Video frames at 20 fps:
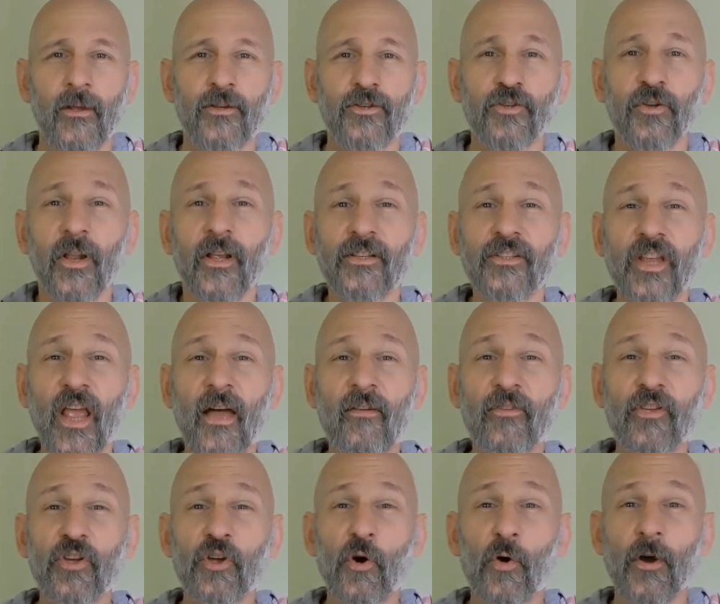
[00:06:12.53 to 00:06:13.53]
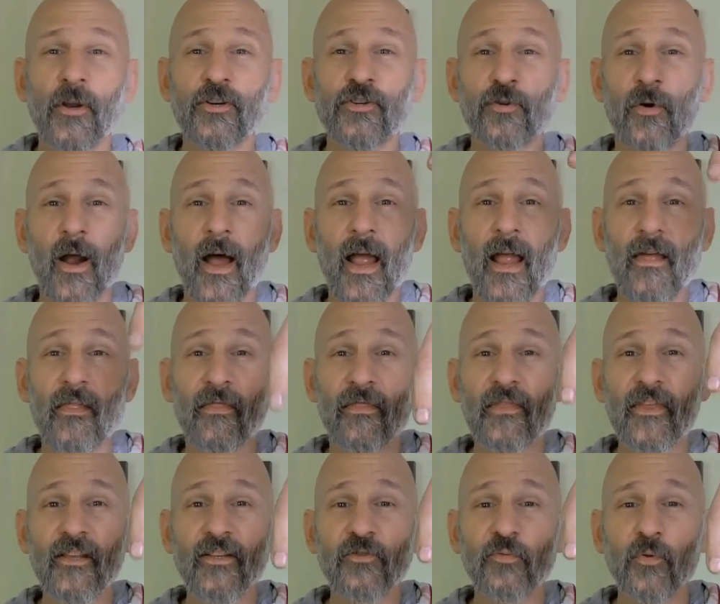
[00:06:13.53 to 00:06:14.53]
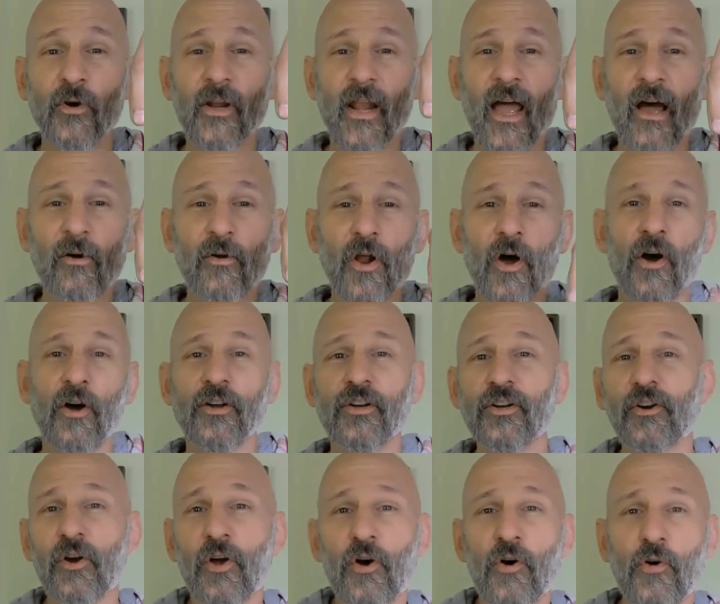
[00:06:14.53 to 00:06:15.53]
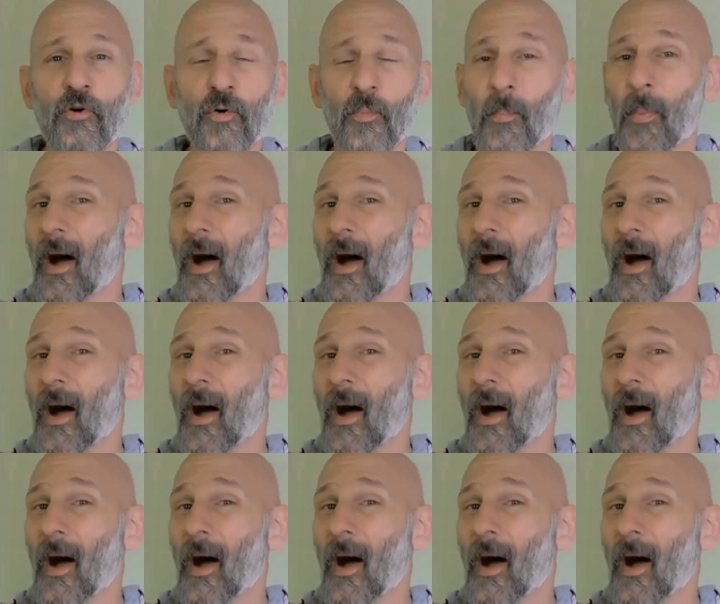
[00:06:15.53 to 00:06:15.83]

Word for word: So let's have you go ahead and try this one out on your own.